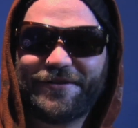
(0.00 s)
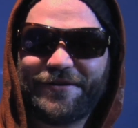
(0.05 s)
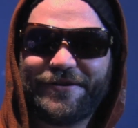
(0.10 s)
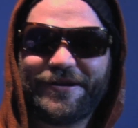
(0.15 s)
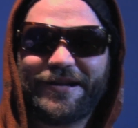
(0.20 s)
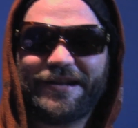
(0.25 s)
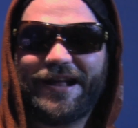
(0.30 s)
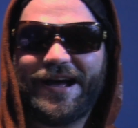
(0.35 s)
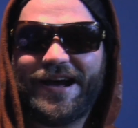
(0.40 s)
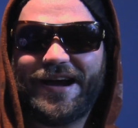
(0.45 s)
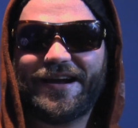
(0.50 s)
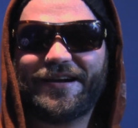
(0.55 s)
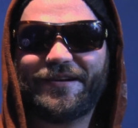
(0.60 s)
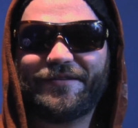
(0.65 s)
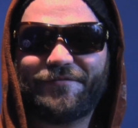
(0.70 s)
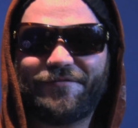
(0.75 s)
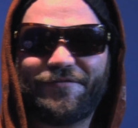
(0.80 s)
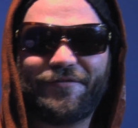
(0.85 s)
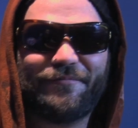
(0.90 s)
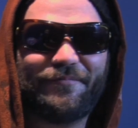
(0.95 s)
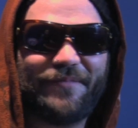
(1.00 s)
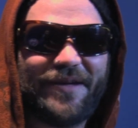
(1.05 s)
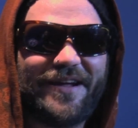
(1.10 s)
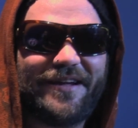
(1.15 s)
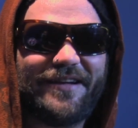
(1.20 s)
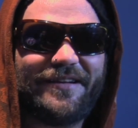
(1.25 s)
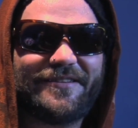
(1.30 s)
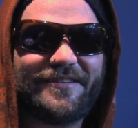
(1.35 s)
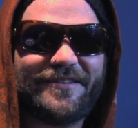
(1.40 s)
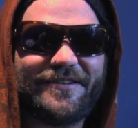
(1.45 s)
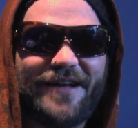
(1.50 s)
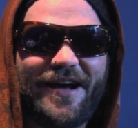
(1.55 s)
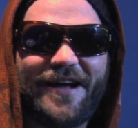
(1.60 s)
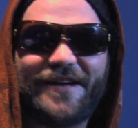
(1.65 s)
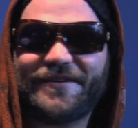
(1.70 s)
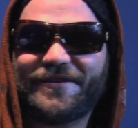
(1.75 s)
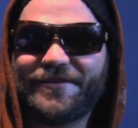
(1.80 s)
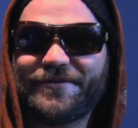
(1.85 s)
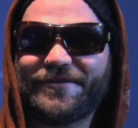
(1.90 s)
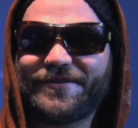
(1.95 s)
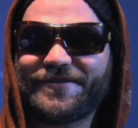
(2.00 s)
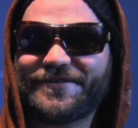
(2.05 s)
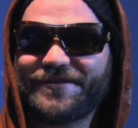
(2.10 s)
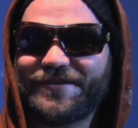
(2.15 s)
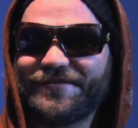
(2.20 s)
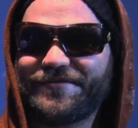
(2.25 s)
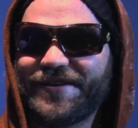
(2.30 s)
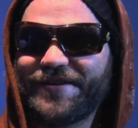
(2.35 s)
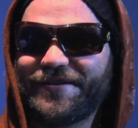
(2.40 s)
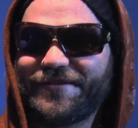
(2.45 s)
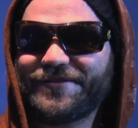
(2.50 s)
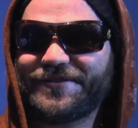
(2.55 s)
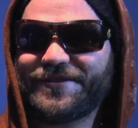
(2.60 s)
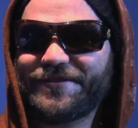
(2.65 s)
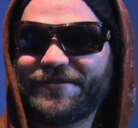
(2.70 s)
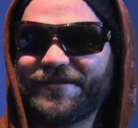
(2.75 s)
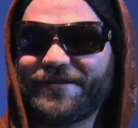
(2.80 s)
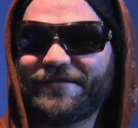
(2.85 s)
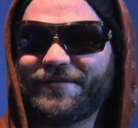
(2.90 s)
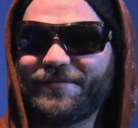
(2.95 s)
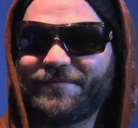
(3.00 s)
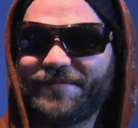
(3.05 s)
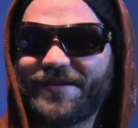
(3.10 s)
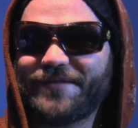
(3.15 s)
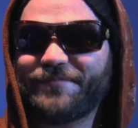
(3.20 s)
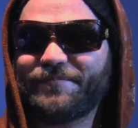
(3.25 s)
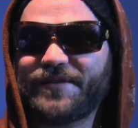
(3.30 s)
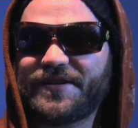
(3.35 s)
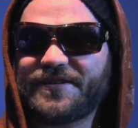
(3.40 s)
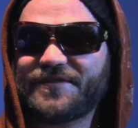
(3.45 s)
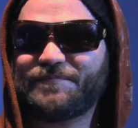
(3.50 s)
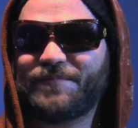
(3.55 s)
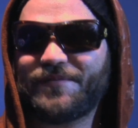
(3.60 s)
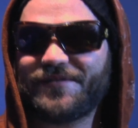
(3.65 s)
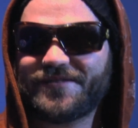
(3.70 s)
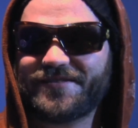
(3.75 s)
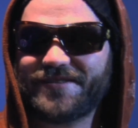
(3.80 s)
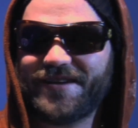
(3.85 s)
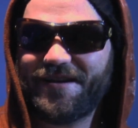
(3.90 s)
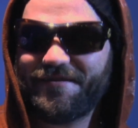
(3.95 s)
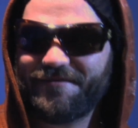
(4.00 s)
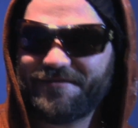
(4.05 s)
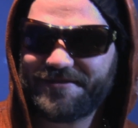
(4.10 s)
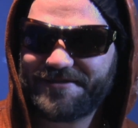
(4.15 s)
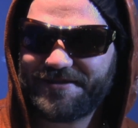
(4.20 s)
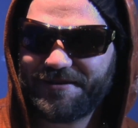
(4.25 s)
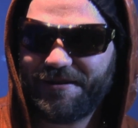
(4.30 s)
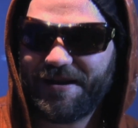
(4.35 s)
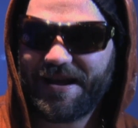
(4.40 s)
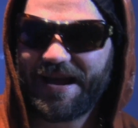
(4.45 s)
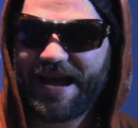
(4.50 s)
on the line for me to not do it. So if I don't do it, I'm gonna be the biggest pussy ever. So I